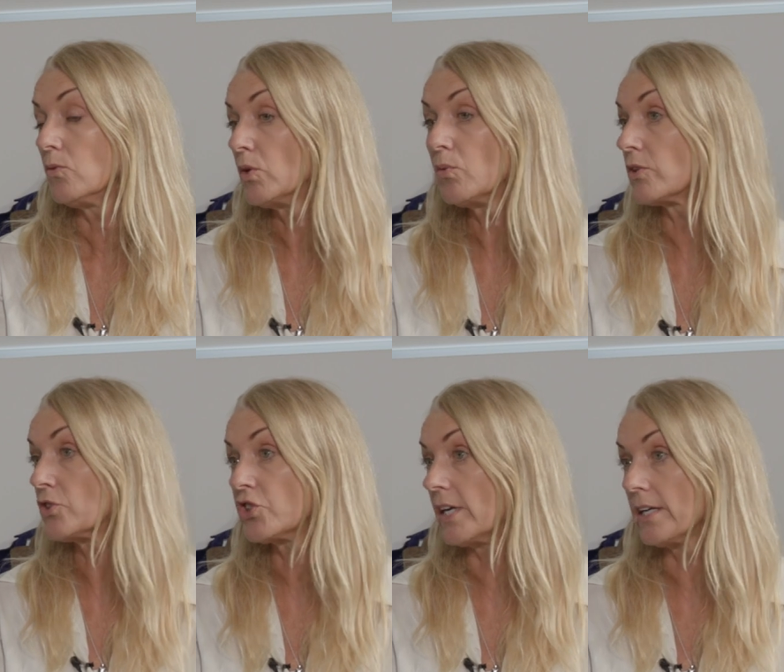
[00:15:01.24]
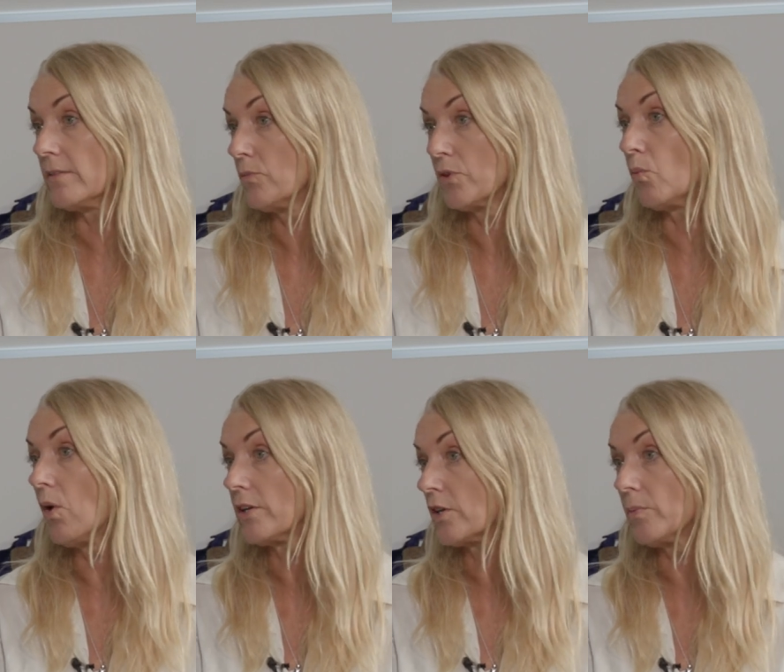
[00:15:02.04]
we want to share with the
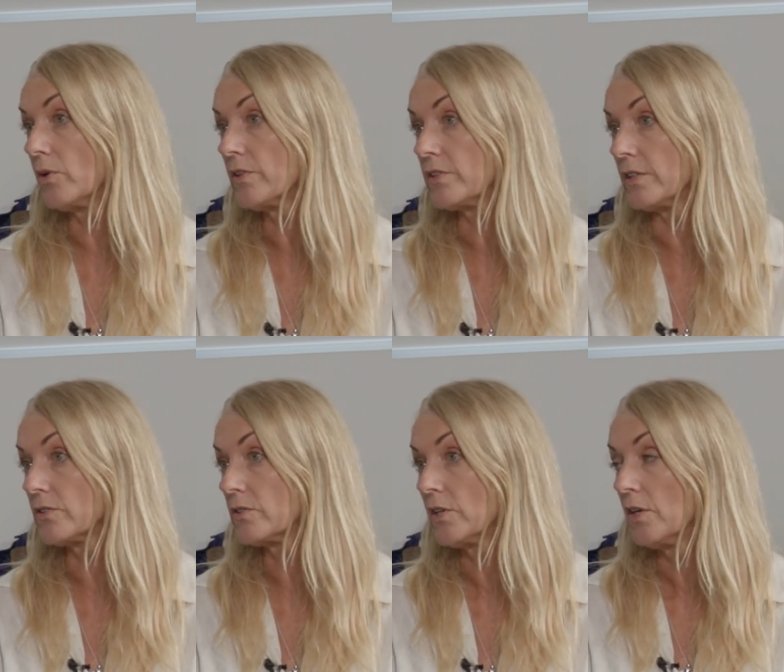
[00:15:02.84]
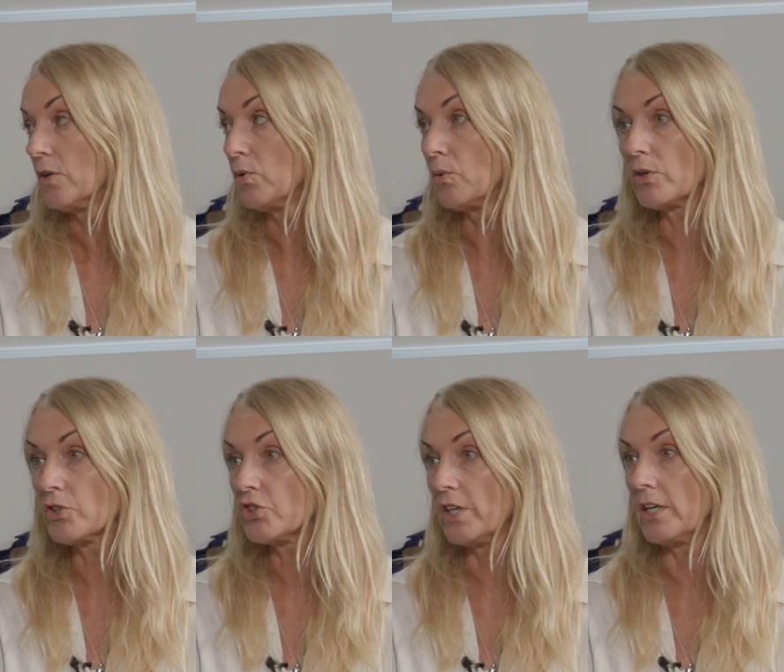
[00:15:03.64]
wider communities. We want
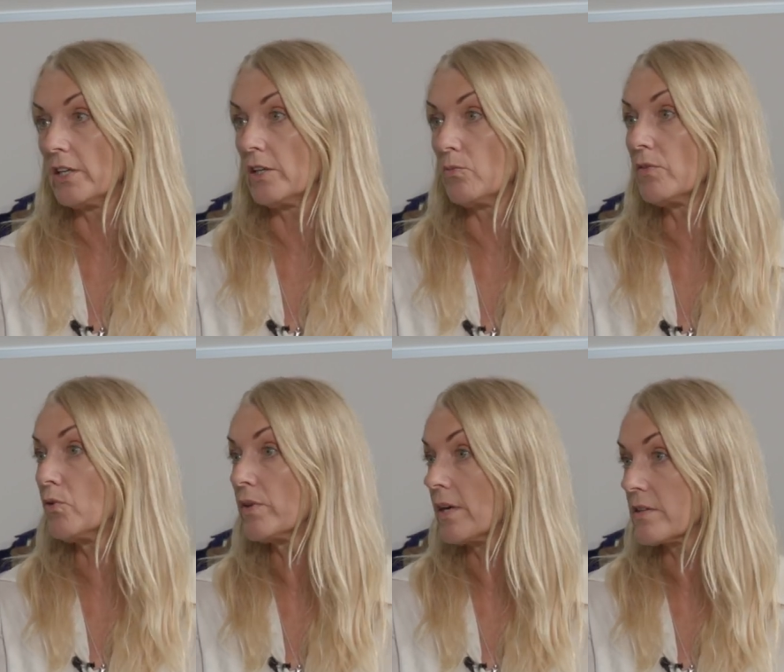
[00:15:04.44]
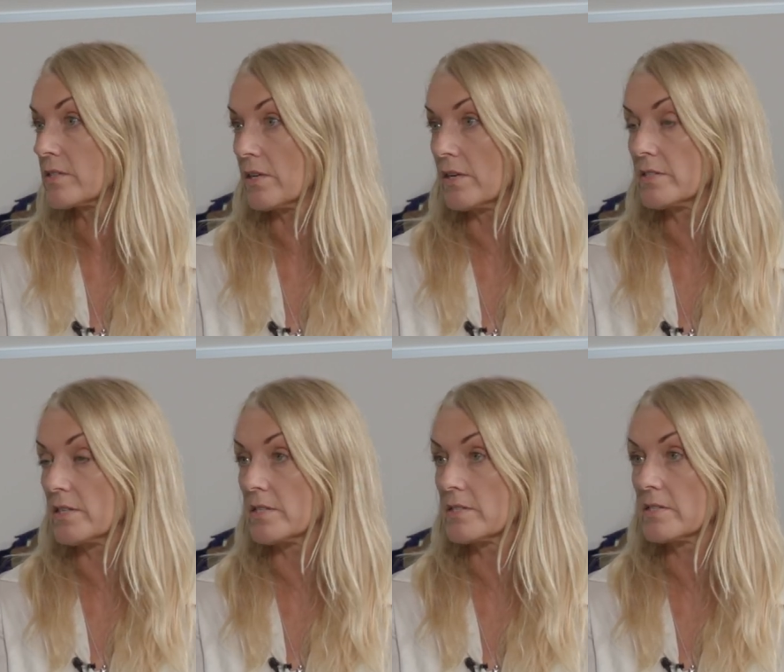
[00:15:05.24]
to share, you know, with all the other
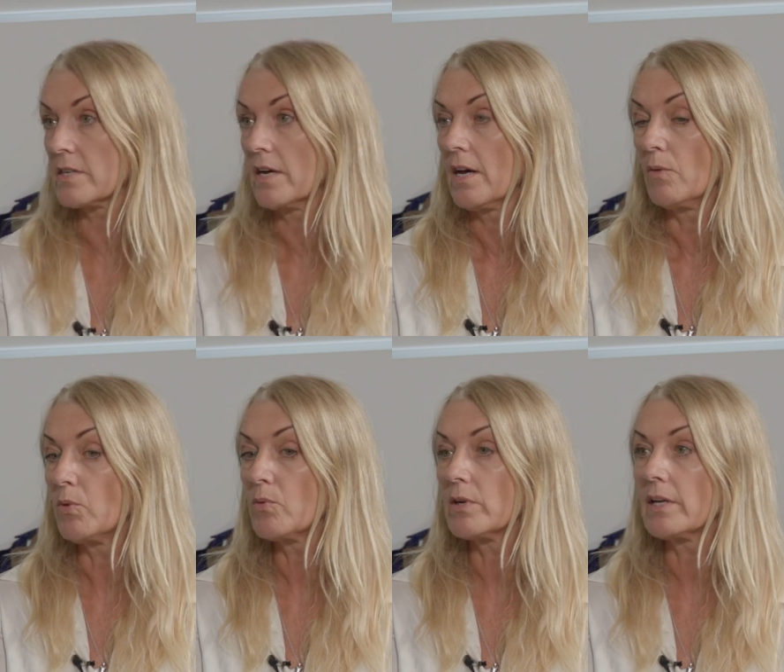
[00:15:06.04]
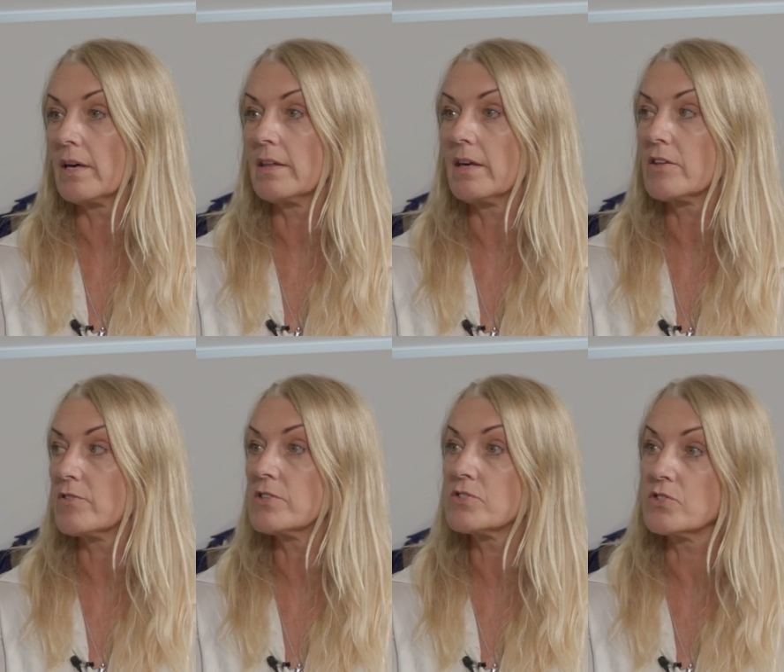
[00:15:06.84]
scientists. We want to get the
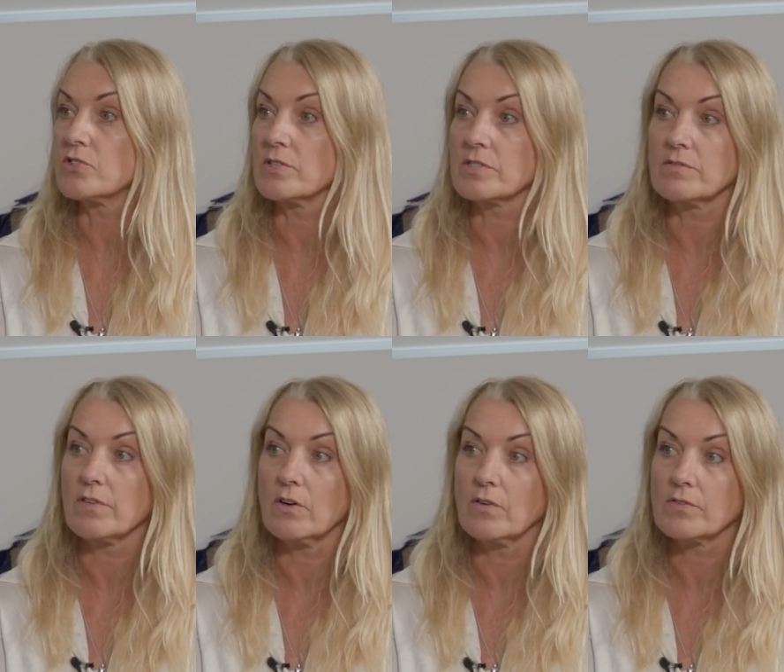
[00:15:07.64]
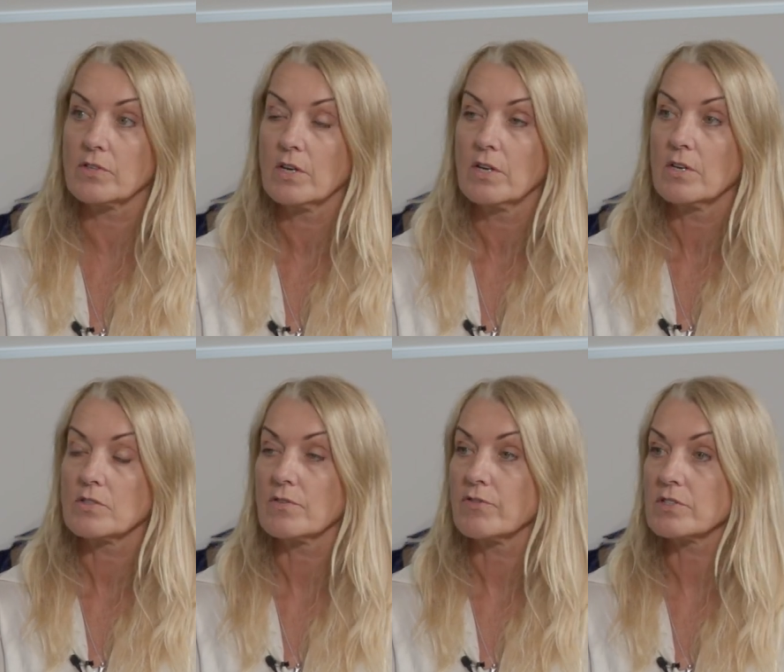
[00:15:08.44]
other institutes involved.
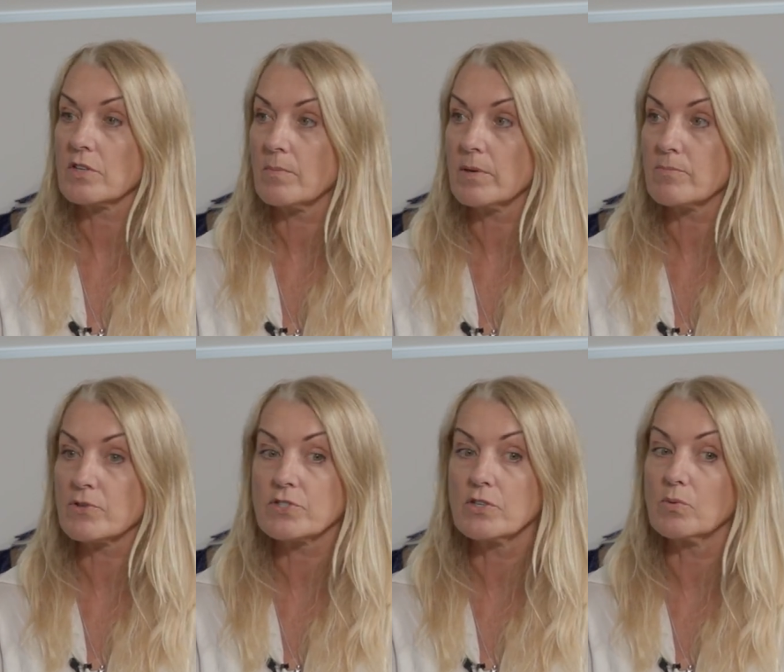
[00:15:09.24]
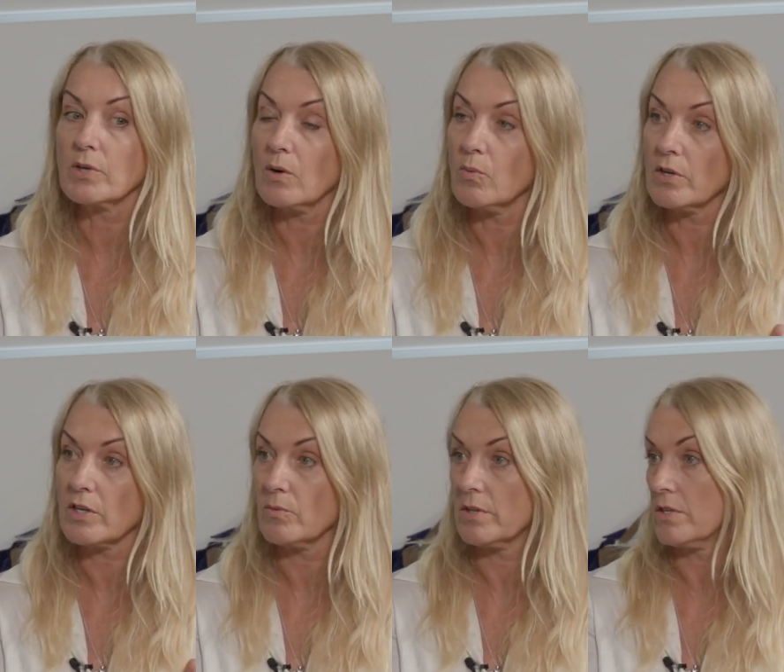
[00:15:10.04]
So, for example, in Brazil, we are
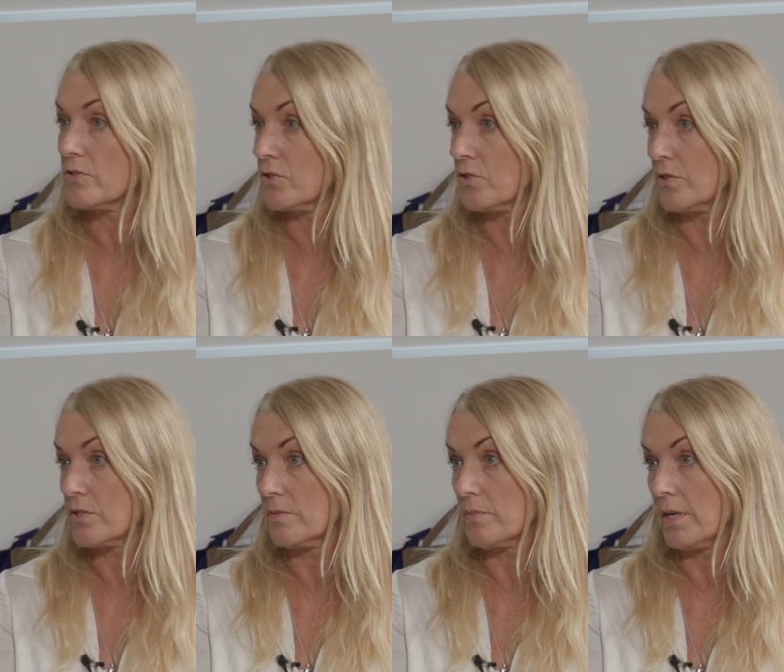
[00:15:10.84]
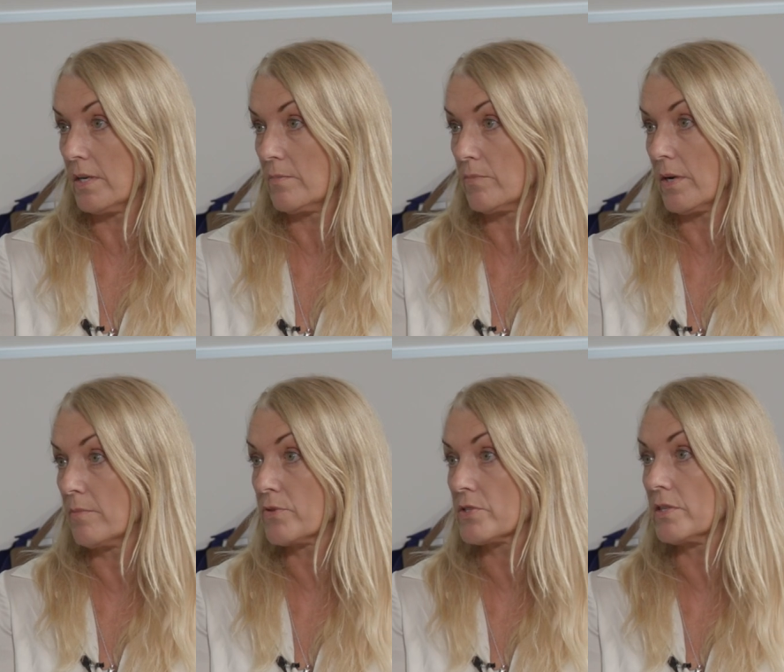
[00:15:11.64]
working with the institutes in, in,
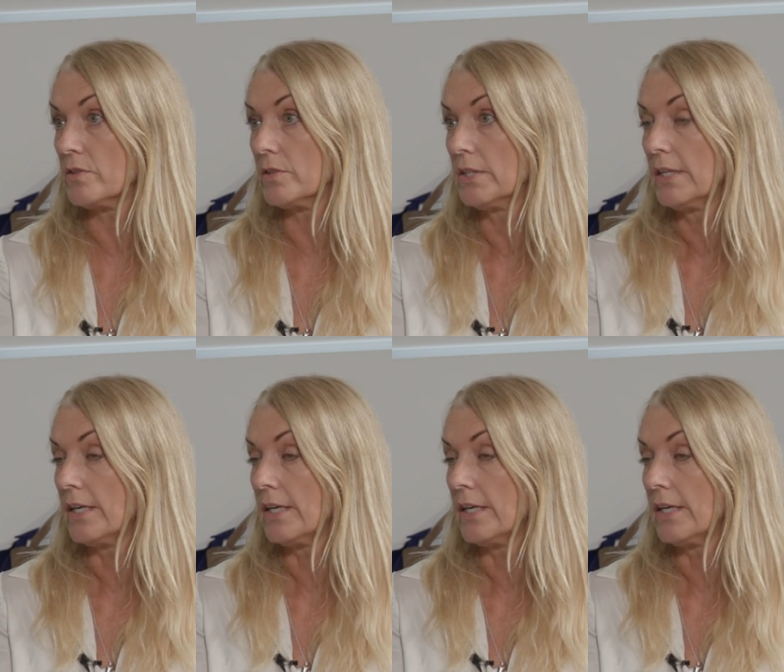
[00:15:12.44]
in Brazil.